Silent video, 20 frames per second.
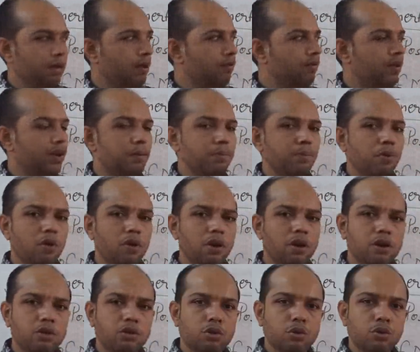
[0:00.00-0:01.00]
When a
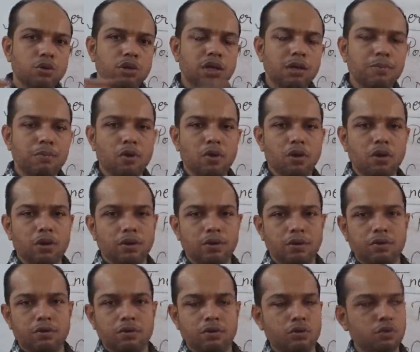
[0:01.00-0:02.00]
bowler throw the ball
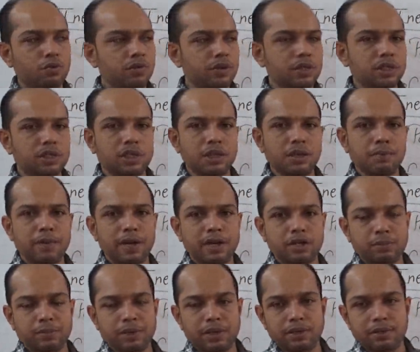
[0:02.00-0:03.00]
towards the
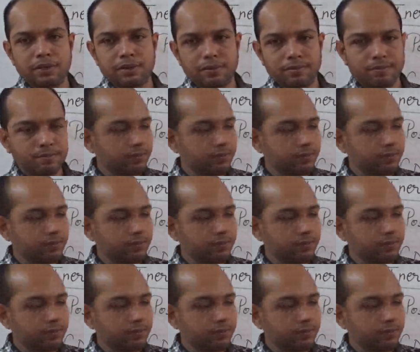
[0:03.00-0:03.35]
batsman,